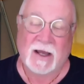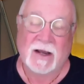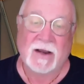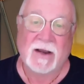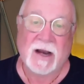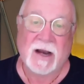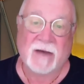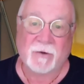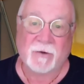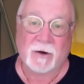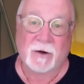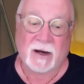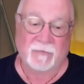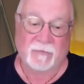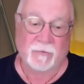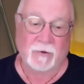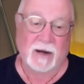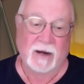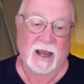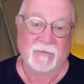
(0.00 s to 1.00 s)
never
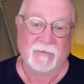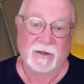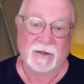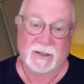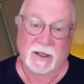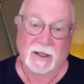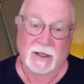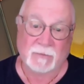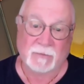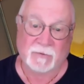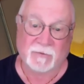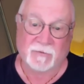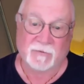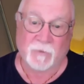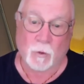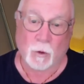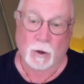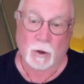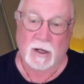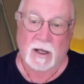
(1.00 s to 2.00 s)
ever having done it
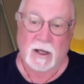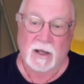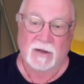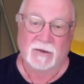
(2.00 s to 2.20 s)
before.